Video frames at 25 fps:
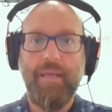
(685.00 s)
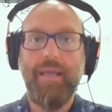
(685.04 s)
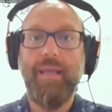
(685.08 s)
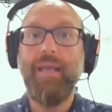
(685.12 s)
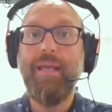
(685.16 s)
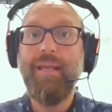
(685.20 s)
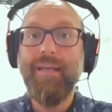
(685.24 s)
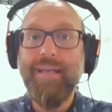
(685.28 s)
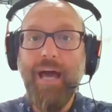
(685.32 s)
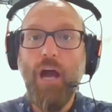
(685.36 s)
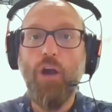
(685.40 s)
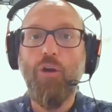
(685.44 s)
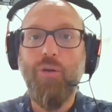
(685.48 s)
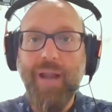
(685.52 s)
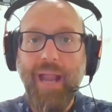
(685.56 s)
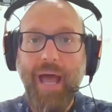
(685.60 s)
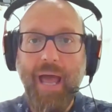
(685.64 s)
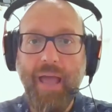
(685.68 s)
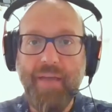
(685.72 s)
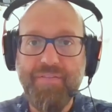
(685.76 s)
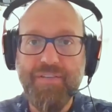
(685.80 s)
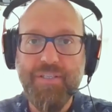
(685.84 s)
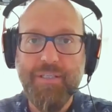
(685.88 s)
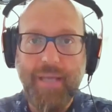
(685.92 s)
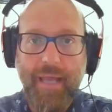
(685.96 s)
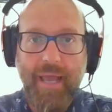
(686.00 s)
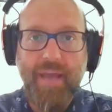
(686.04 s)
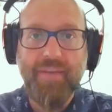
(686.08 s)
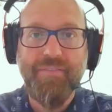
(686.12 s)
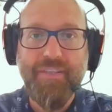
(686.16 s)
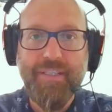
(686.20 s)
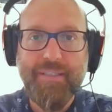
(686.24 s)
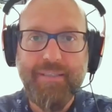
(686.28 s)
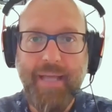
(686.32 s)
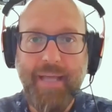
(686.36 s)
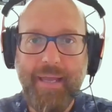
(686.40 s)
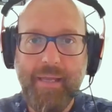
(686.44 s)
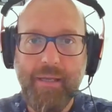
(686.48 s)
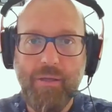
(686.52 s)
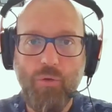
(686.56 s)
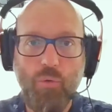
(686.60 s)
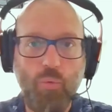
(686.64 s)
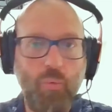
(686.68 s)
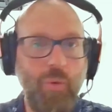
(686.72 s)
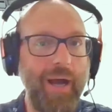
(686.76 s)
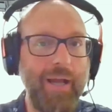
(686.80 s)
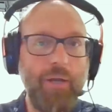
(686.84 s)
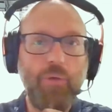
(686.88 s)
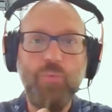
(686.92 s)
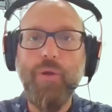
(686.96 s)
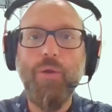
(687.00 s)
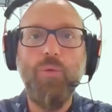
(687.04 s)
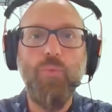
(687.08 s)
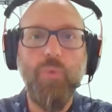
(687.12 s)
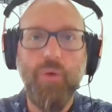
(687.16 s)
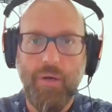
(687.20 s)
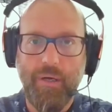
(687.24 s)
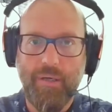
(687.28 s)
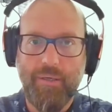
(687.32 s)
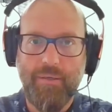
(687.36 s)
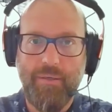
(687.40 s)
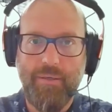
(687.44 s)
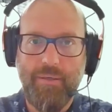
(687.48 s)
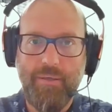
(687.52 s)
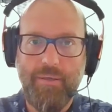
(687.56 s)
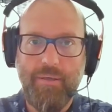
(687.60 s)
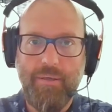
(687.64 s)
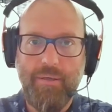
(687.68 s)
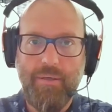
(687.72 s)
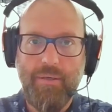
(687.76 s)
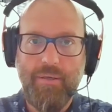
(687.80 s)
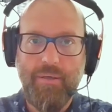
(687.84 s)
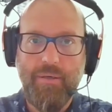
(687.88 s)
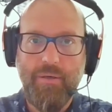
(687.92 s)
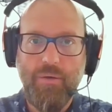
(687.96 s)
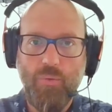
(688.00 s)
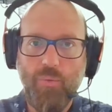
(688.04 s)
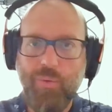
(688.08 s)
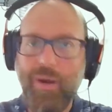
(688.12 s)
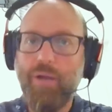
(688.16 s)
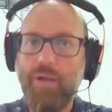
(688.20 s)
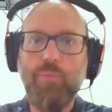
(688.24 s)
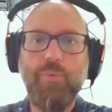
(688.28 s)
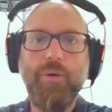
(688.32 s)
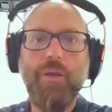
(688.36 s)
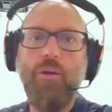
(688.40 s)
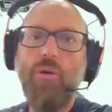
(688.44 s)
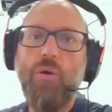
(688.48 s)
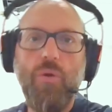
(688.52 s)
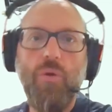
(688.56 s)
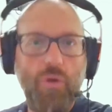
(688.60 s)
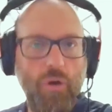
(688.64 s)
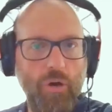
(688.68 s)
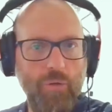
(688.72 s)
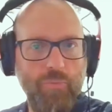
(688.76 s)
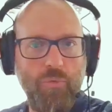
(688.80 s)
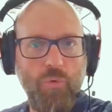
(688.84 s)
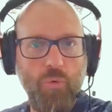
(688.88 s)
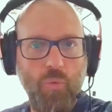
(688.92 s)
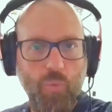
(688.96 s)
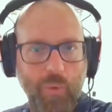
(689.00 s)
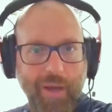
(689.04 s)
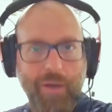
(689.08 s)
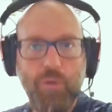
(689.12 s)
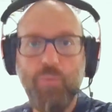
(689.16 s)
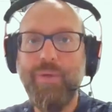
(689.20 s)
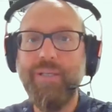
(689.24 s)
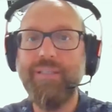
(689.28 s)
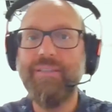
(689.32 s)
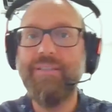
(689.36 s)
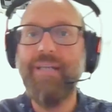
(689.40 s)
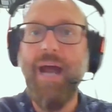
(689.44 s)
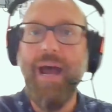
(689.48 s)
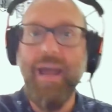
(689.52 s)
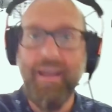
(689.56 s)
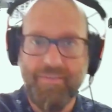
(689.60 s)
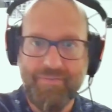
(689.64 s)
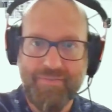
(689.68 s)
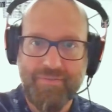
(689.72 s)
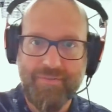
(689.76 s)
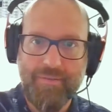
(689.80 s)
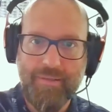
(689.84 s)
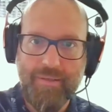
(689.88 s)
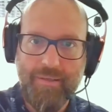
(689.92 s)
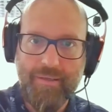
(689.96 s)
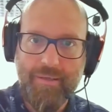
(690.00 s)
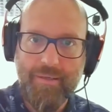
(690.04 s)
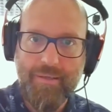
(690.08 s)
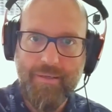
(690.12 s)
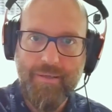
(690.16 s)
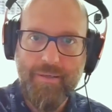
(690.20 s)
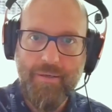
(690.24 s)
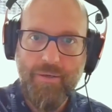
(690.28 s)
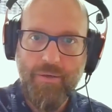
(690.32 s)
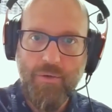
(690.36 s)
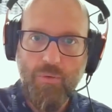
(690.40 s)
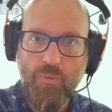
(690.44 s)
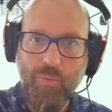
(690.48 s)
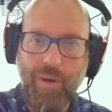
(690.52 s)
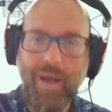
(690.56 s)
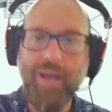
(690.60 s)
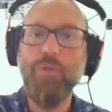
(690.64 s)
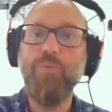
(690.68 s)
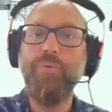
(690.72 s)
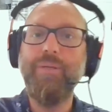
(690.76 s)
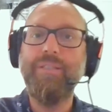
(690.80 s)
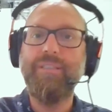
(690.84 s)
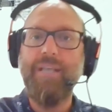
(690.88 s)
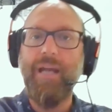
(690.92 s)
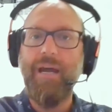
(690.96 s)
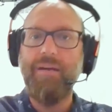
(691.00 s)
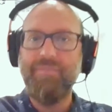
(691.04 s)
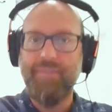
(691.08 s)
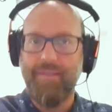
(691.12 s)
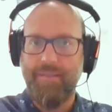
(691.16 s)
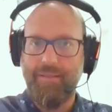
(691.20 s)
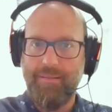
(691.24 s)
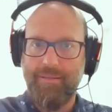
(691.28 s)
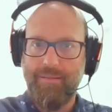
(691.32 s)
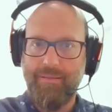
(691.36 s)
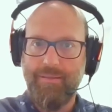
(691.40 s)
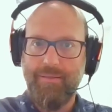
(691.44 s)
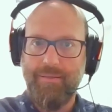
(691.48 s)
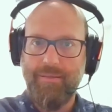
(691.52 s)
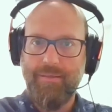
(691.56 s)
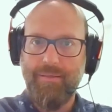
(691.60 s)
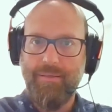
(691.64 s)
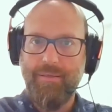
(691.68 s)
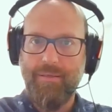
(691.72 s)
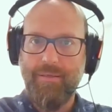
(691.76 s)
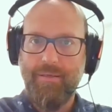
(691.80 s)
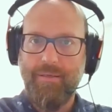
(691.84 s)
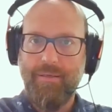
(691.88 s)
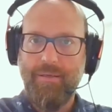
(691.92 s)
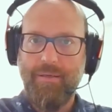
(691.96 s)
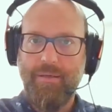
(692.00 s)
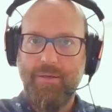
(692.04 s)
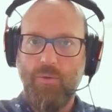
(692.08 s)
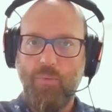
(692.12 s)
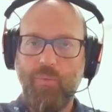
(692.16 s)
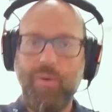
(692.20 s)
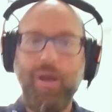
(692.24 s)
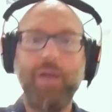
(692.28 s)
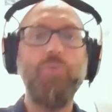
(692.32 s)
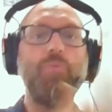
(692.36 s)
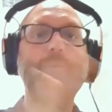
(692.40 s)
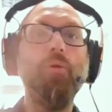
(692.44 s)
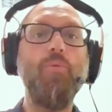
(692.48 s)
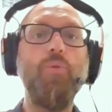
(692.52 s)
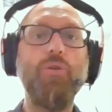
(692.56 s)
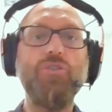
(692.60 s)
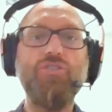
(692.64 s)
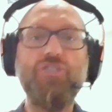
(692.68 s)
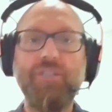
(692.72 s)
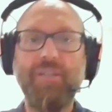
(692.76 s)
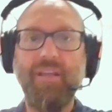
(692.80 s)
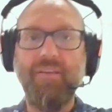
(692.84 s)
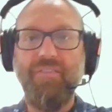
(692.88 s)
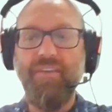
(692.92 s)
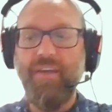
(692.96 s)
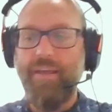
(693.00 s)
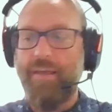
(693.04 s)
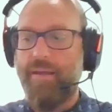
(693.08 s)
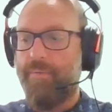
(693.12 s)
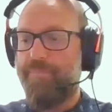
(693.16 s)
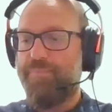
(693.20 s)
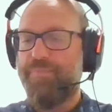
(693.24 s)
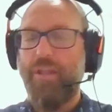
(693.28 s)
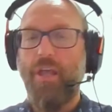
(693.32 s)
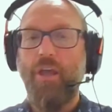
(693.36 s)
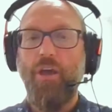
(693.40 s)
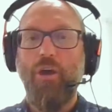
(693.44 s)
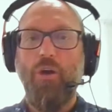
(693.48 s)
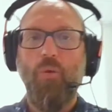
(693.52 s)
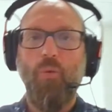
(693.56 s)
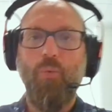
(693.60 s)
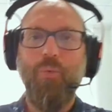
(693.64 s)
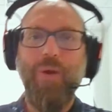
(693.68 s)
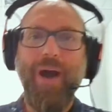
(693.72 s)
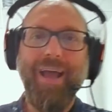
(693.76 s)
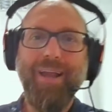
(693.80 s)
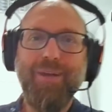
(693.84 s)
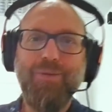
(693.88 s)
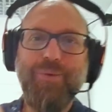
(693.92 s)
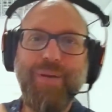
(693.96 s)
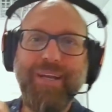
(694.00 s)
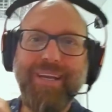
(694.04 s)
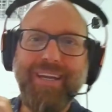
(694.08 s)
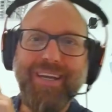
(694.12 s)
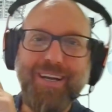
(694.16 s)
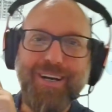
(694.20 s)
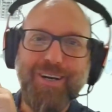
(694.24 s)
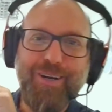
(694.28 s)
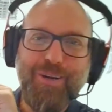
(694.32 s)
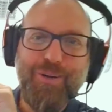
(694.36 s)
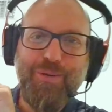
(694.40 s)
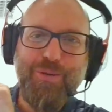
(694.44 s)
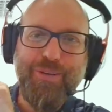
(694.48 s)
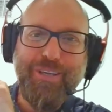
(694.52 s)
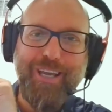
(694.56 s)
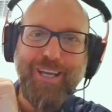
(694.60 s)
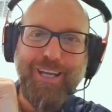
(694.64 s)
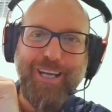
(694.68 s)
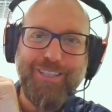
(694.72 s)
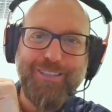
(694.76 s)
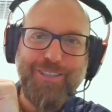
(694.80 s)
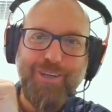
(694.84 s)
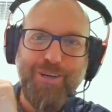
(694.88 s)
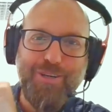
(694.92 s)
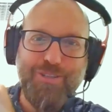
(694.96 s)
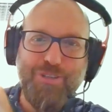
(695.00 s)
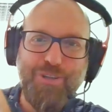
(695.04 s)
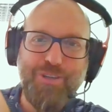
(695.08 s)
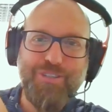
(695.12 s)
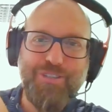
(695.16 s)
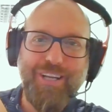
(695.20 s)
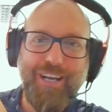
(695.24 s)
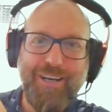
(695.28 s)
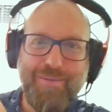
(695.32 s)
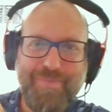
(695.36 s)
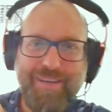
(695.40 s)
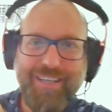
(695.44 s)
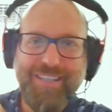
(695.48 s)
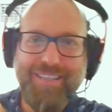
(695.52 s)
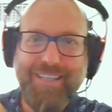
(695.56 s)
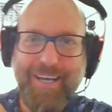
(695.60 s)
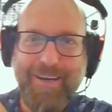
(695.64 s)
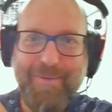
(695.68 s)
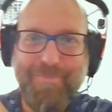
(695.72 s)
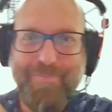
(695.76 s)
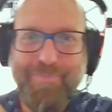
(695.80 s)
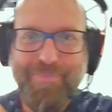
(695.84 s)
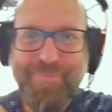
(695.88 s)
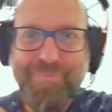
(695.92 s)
in our lives every day, while we work, while we go home, while we drive, while we travel, while we watch TV, while we are looking at our social media,